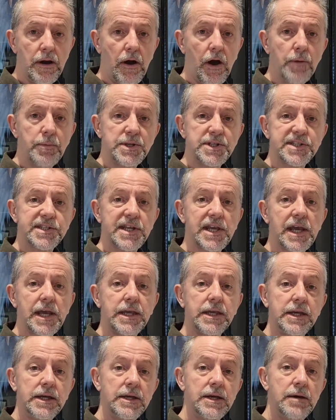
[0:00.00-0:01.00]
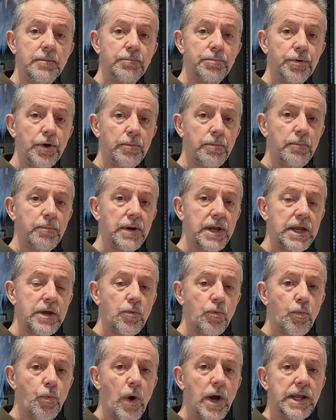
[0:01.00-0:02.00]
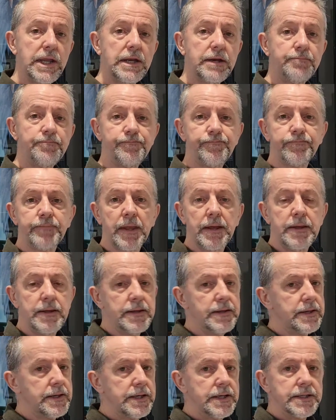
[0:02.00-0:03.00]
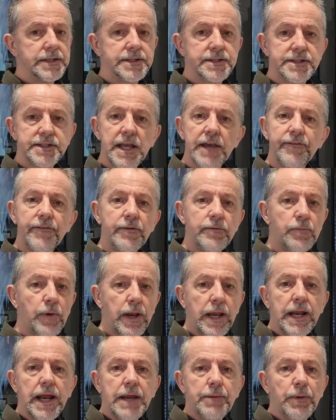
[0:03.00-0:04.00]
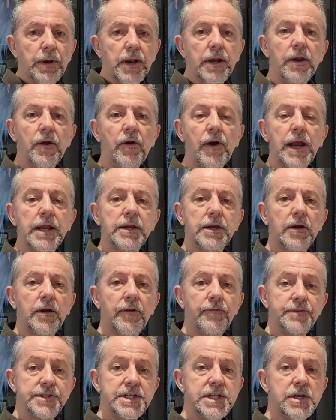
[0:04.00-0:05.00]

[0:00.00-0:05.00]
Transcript: I would say probably 1 in 7, 1 in 8, 1 in 9 kind of